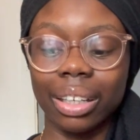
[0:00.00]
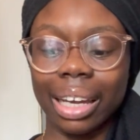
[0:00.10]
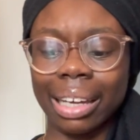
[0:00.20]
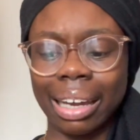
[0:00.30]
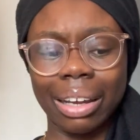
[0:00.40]

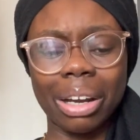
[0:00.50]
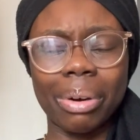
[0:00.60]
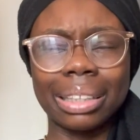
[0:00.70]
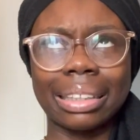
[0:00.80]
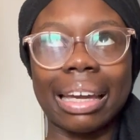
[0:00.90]
Like, I don't know
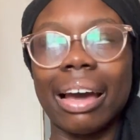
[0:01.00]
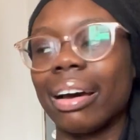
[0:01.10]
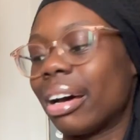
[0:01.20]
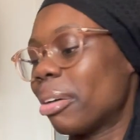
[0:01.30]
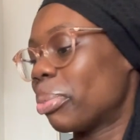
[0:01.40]
what to get
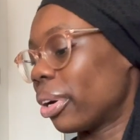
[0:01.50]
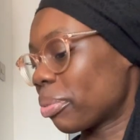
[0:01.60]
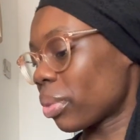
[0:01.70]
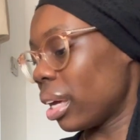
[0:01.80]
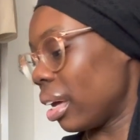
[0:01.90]
her,
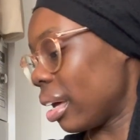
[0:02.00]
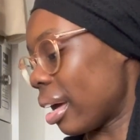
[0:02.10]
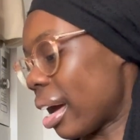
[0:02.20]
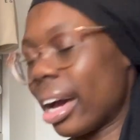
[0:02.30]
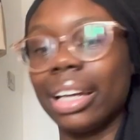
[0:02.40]
but
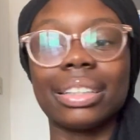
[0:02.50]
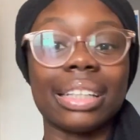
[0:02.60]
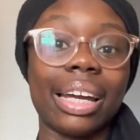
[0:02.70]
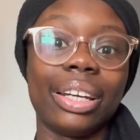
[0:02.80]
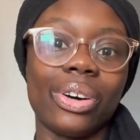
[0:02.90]
I
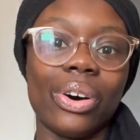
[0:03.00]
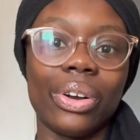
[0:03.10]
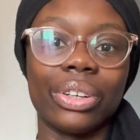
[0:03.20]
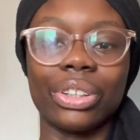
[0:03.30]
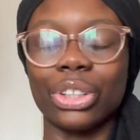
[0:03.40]
decided
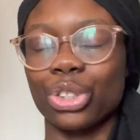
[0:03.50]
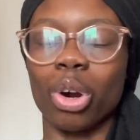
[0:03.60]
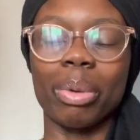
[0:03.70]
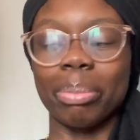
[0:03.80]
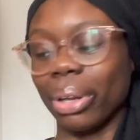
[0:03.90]
on the
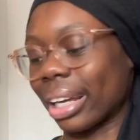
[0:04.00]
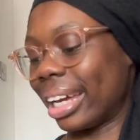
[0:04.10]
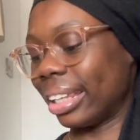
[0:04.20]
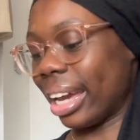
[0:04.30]
strawberry milk in the